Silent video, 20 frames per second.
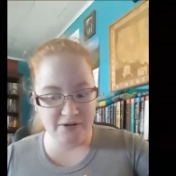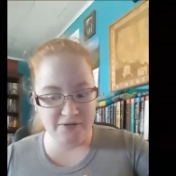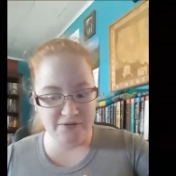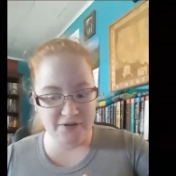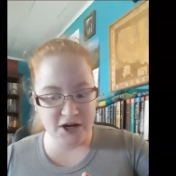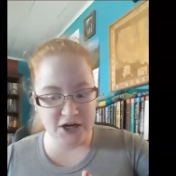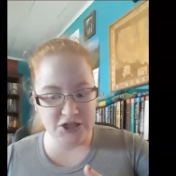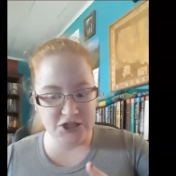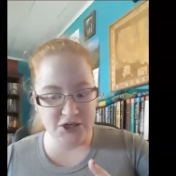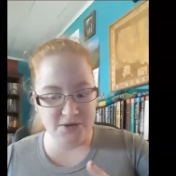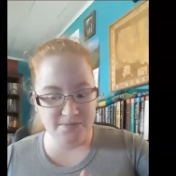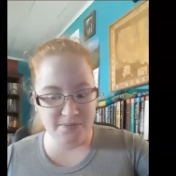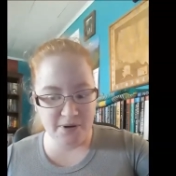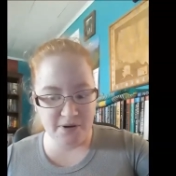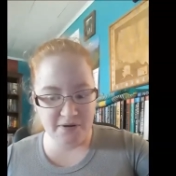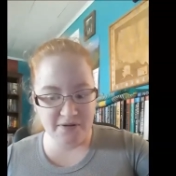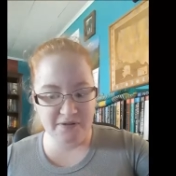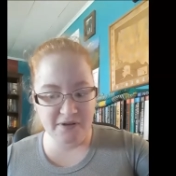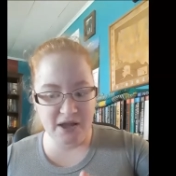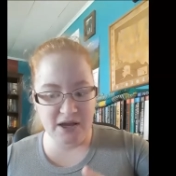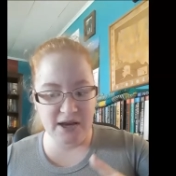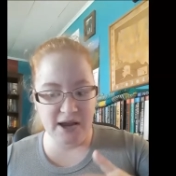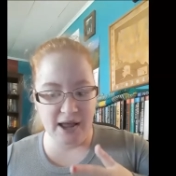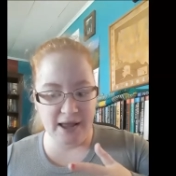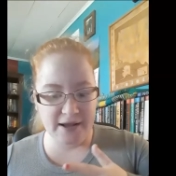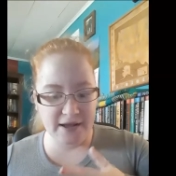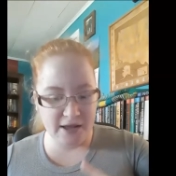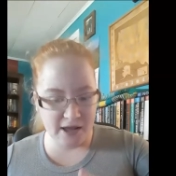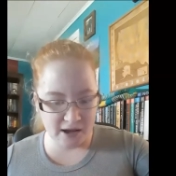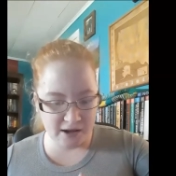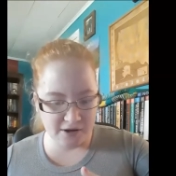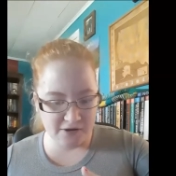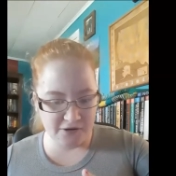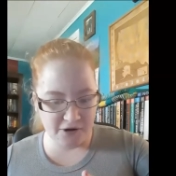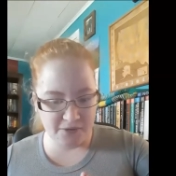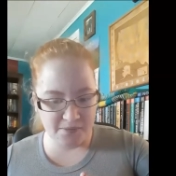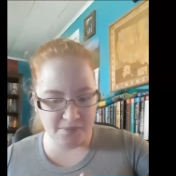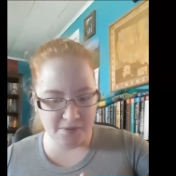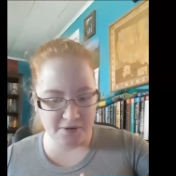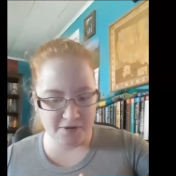fiction books and not young
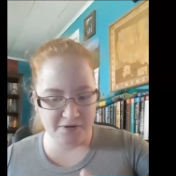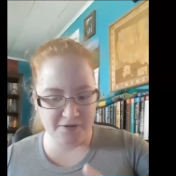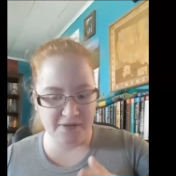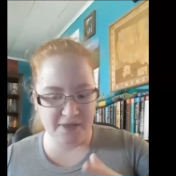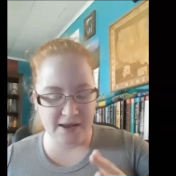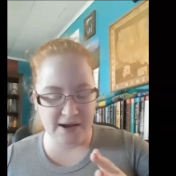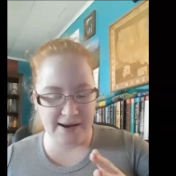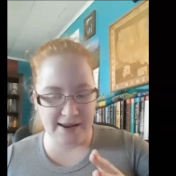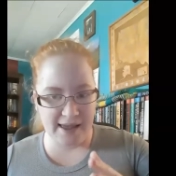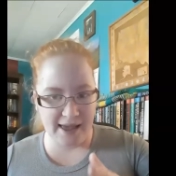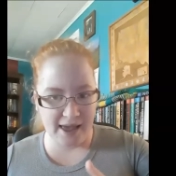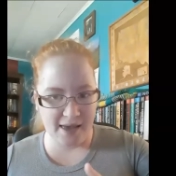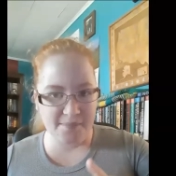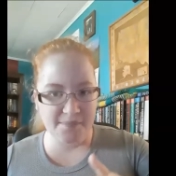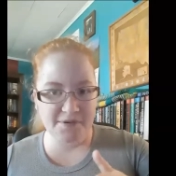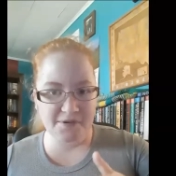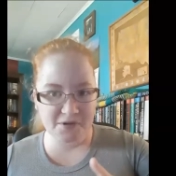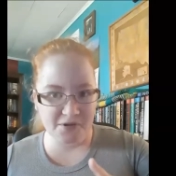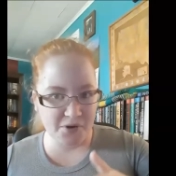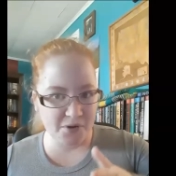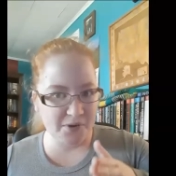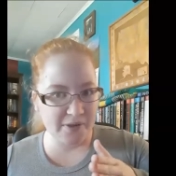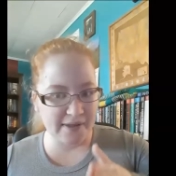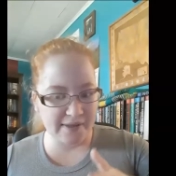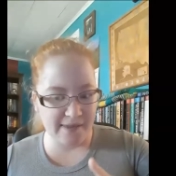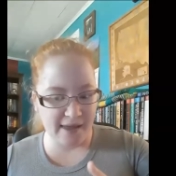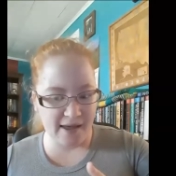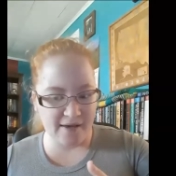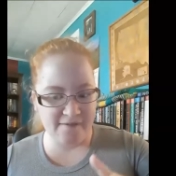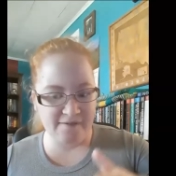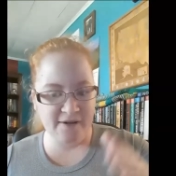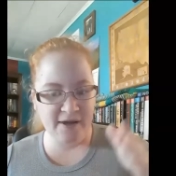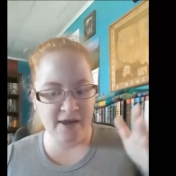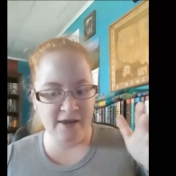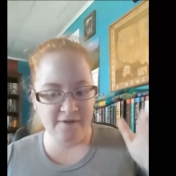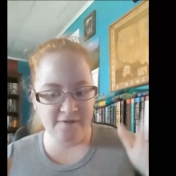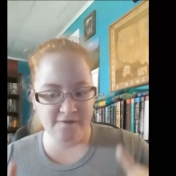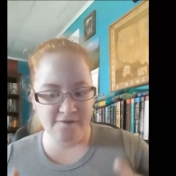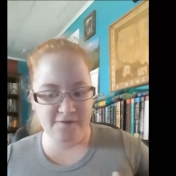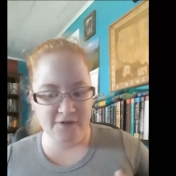adult books, then I absolutely love
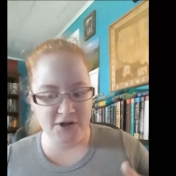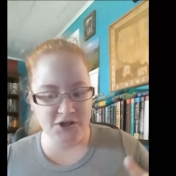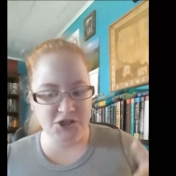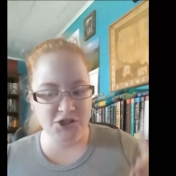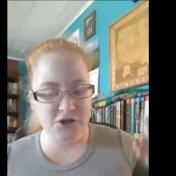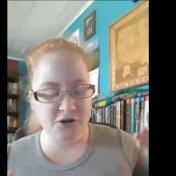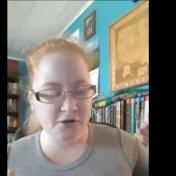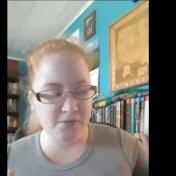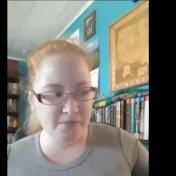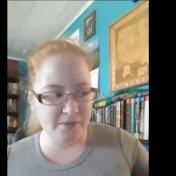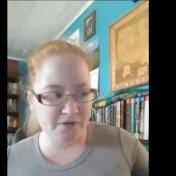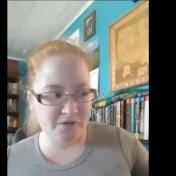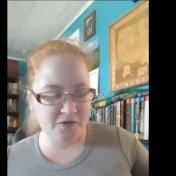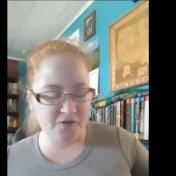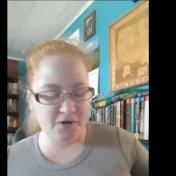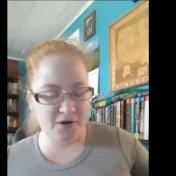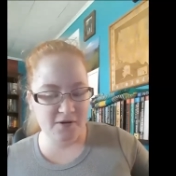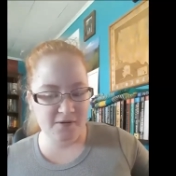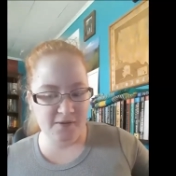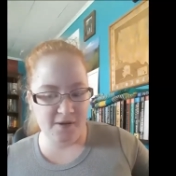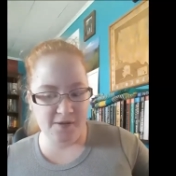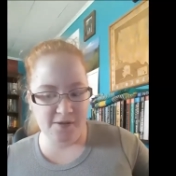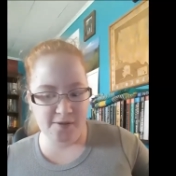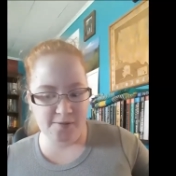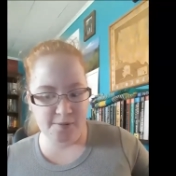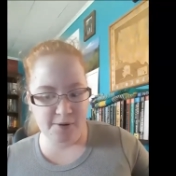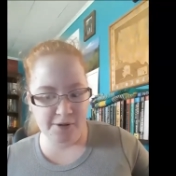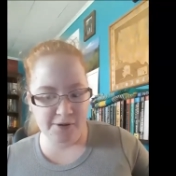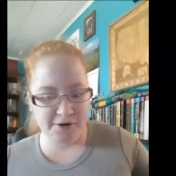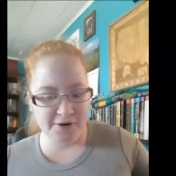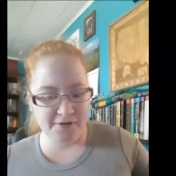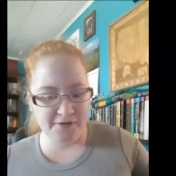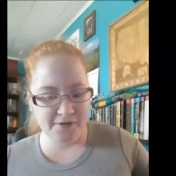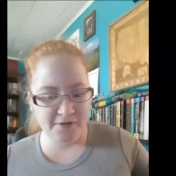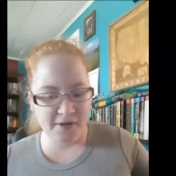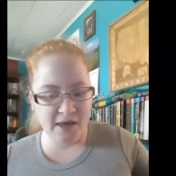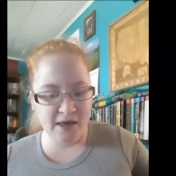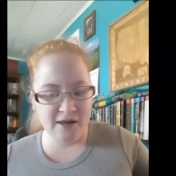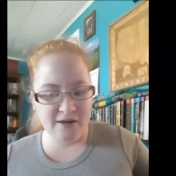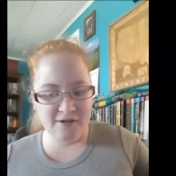fictional mysteries and
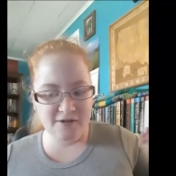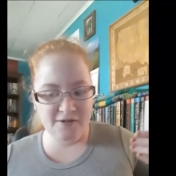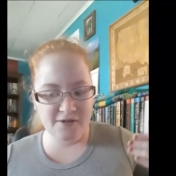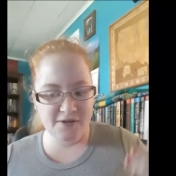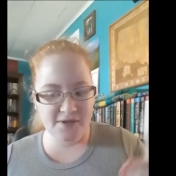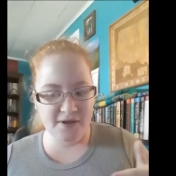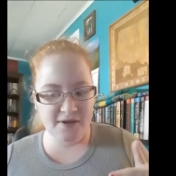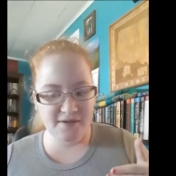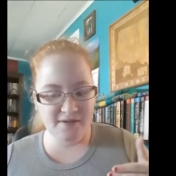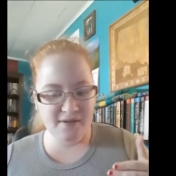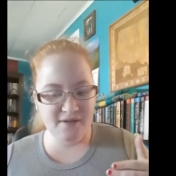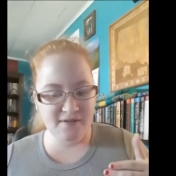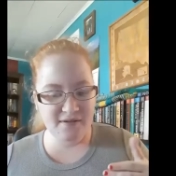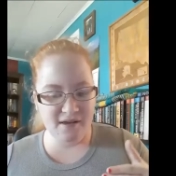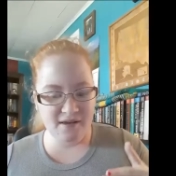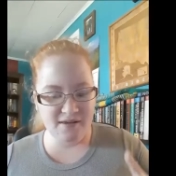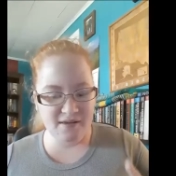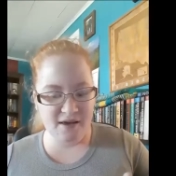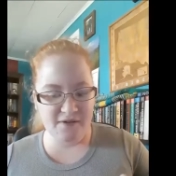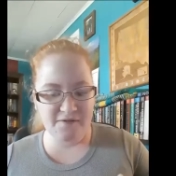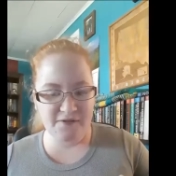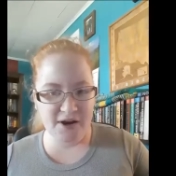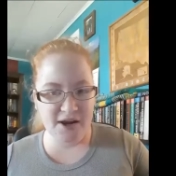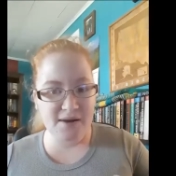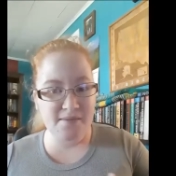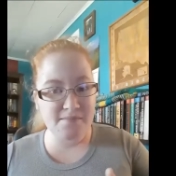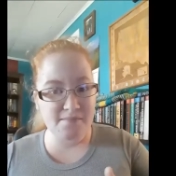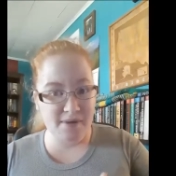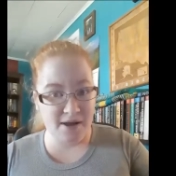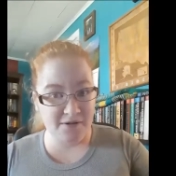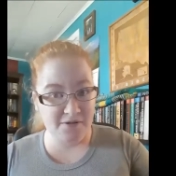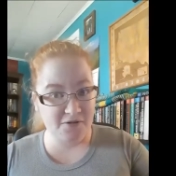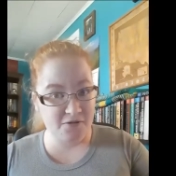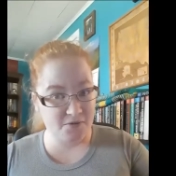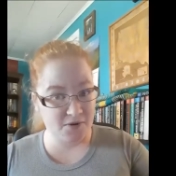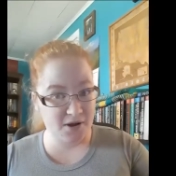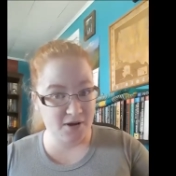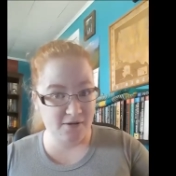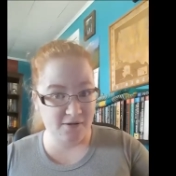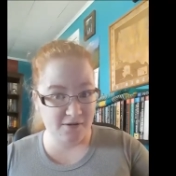thrillers, so this is a definite
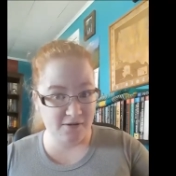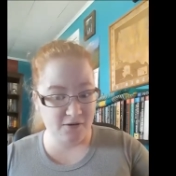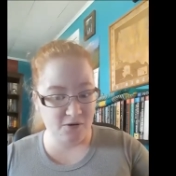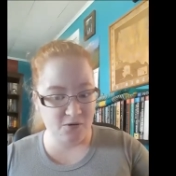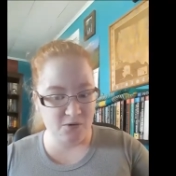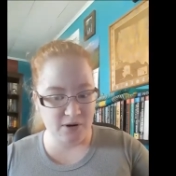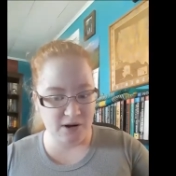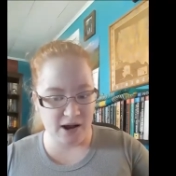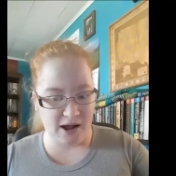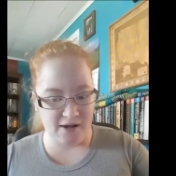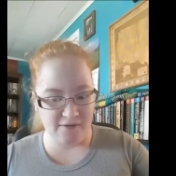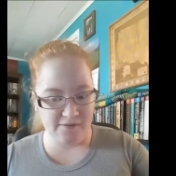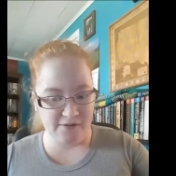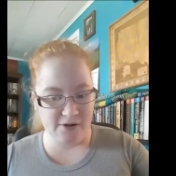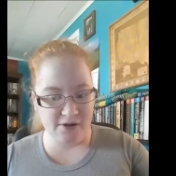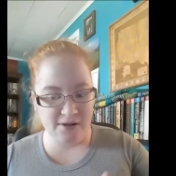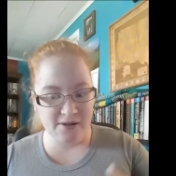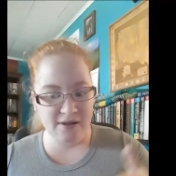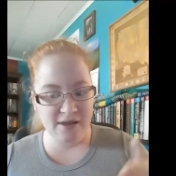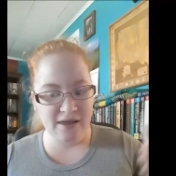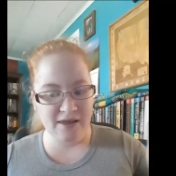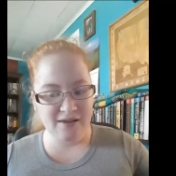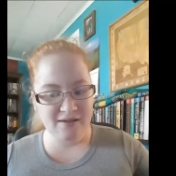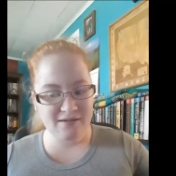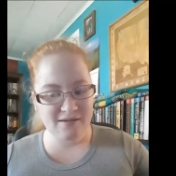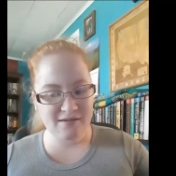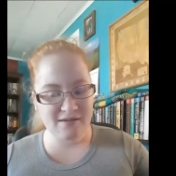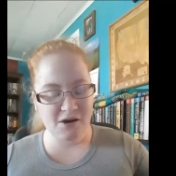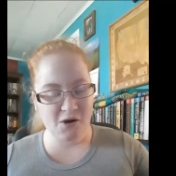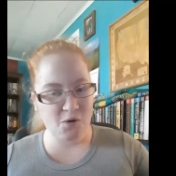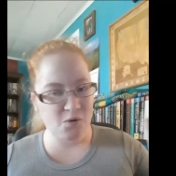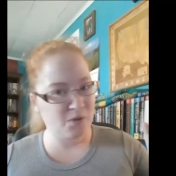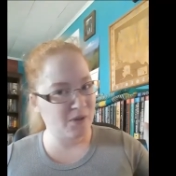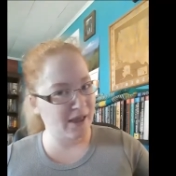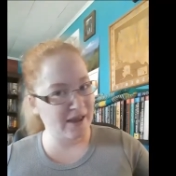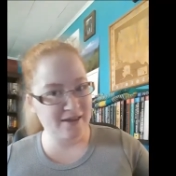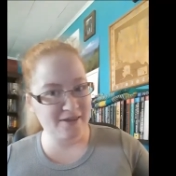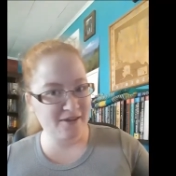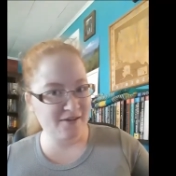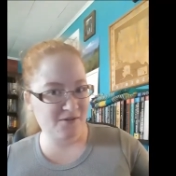must-read soon novel. So
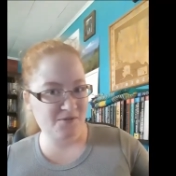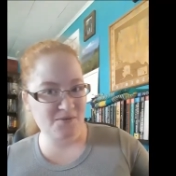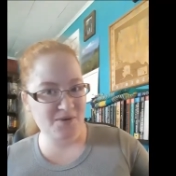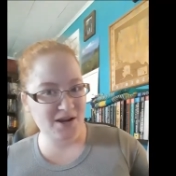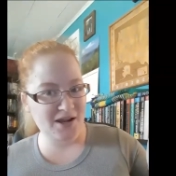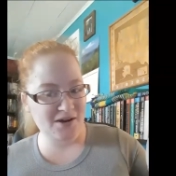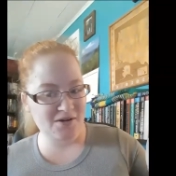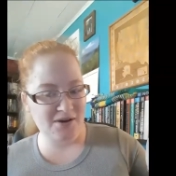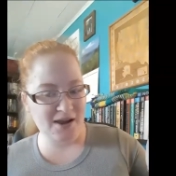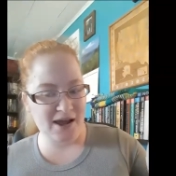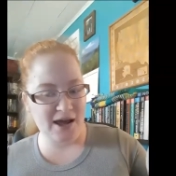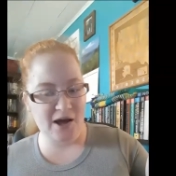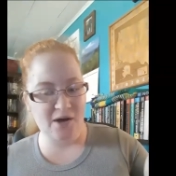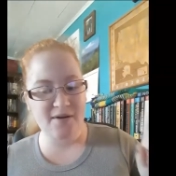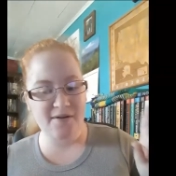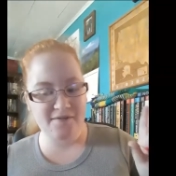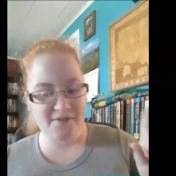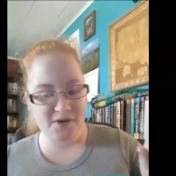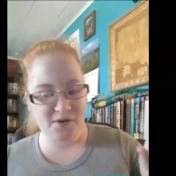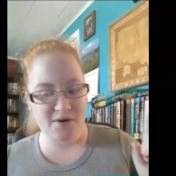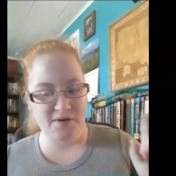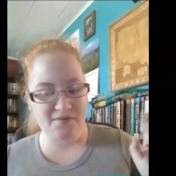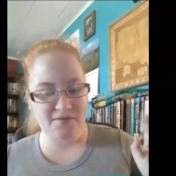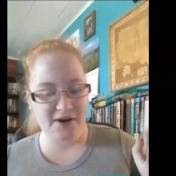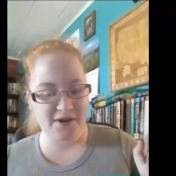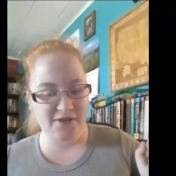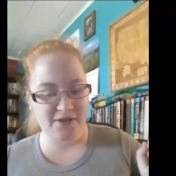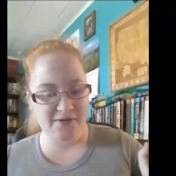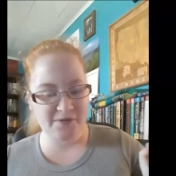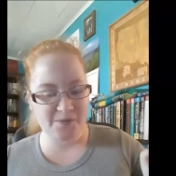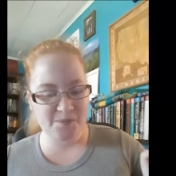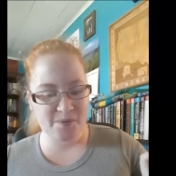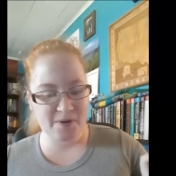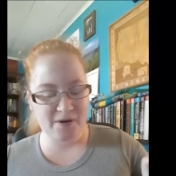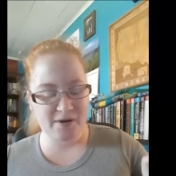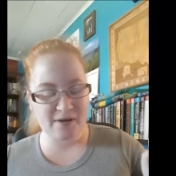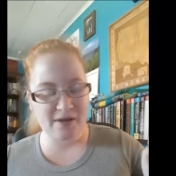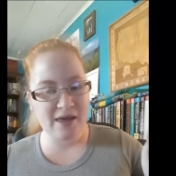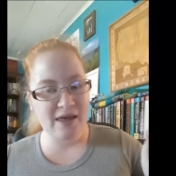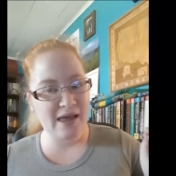like this video now if you have read this
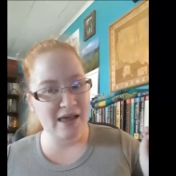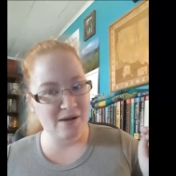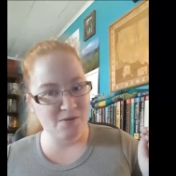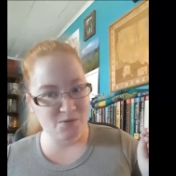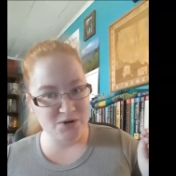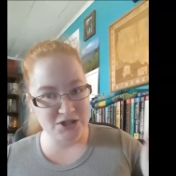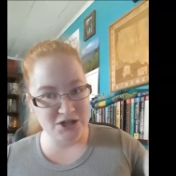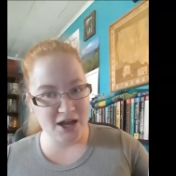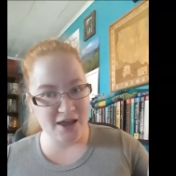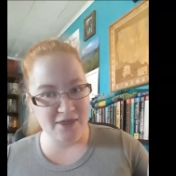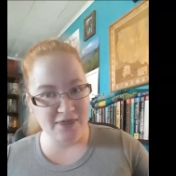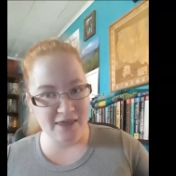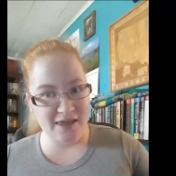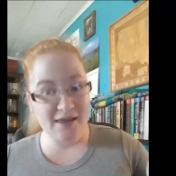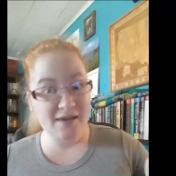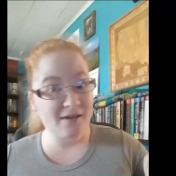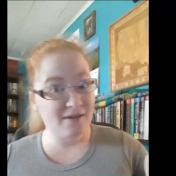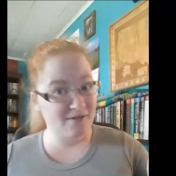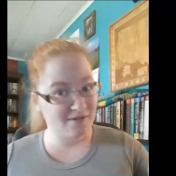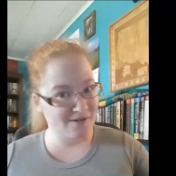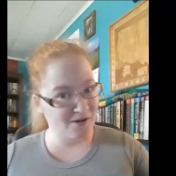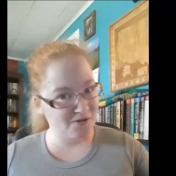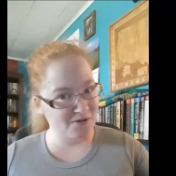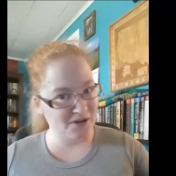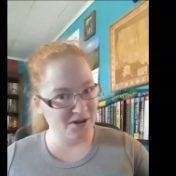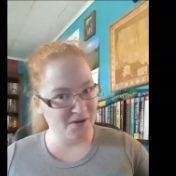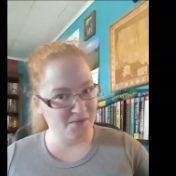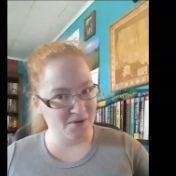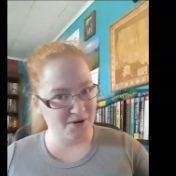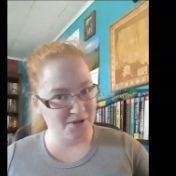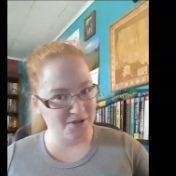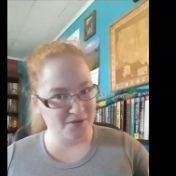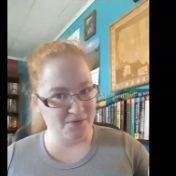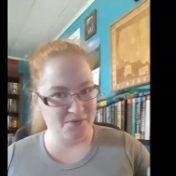book, which I think is totally worth the